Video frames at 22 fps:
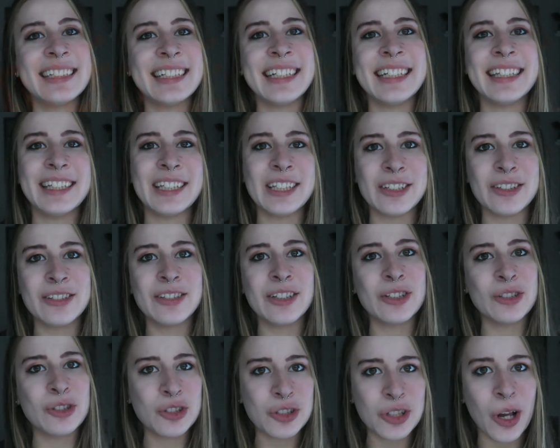seen this
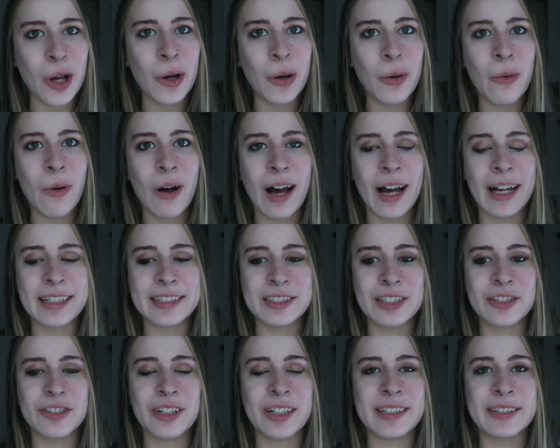show, I
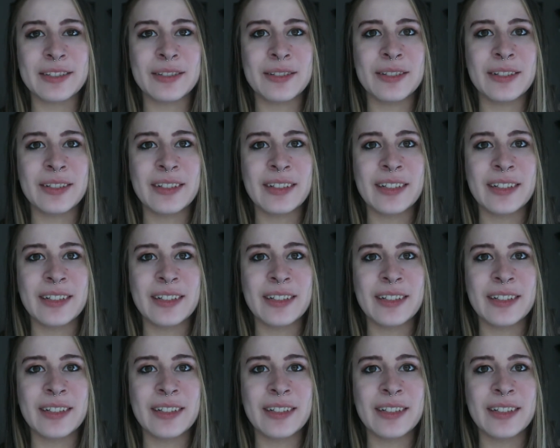suggest